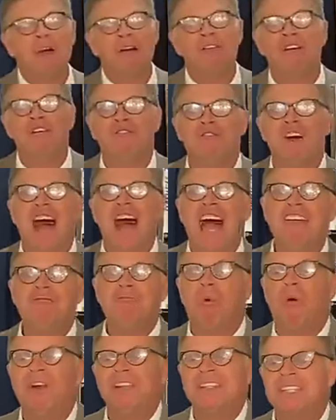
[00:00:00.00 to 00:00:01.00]
shape of a
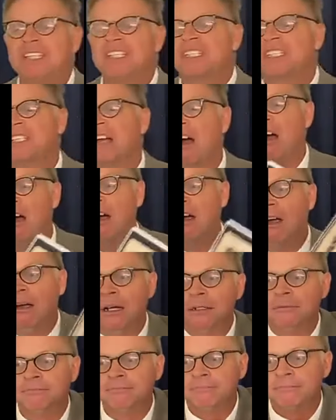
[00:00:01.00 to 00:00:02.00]
five-pointed
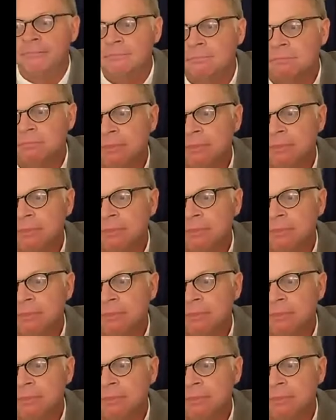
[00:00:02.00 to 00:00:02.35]
star,